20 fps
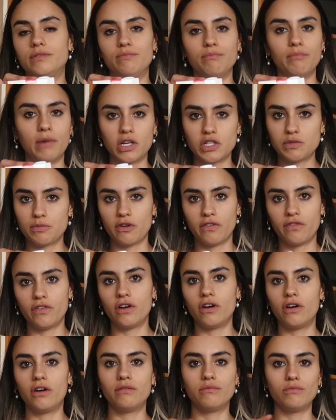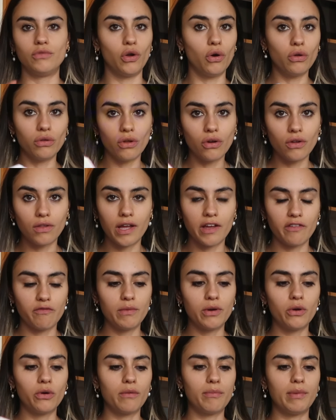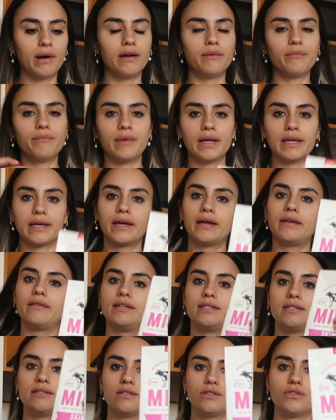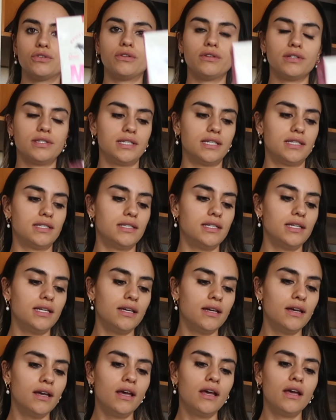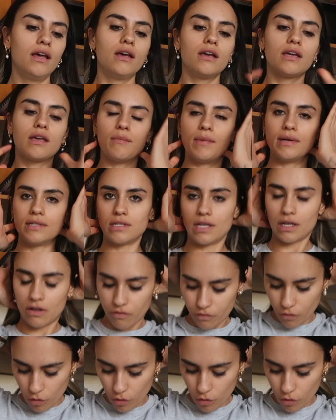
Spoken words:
much prefer not long life milk, but again this is $1.60 compared to like